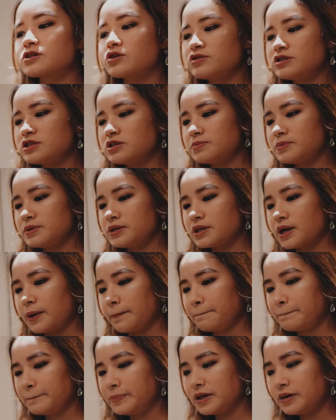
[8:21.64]
going to be a
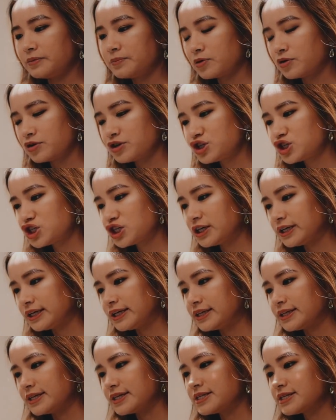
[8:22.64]
bit more
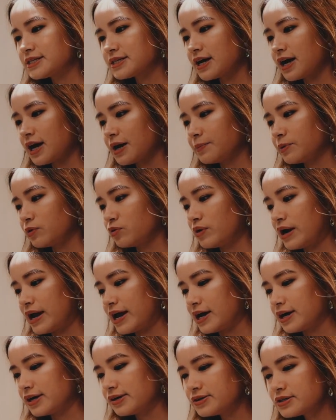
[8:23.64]
chilly this time
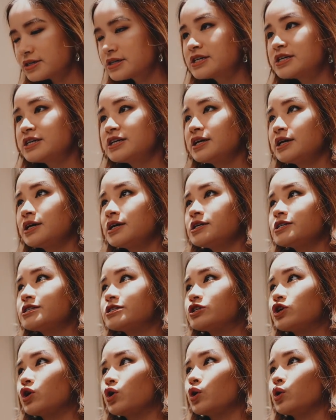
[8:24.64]
around.
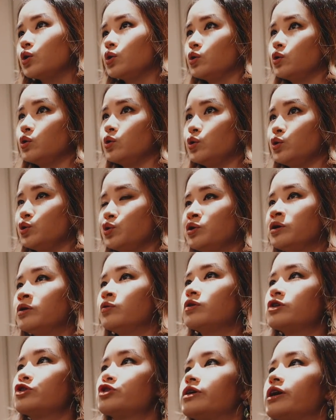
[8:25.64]
So,
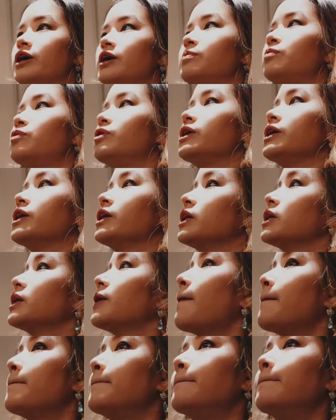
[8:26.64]
what should I bring?
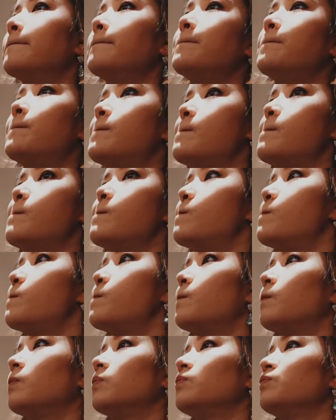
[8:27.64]

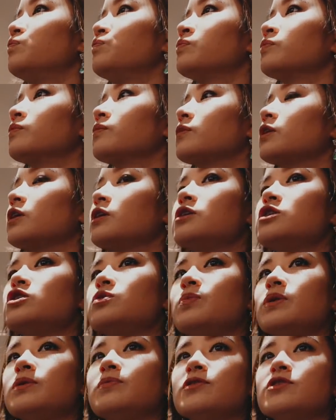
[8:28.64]
I
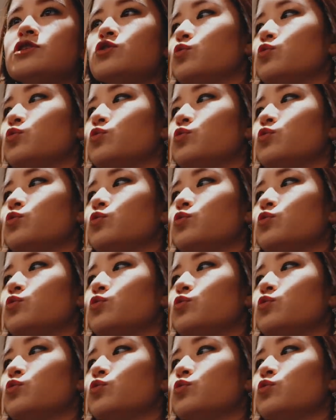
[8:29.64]
should bring more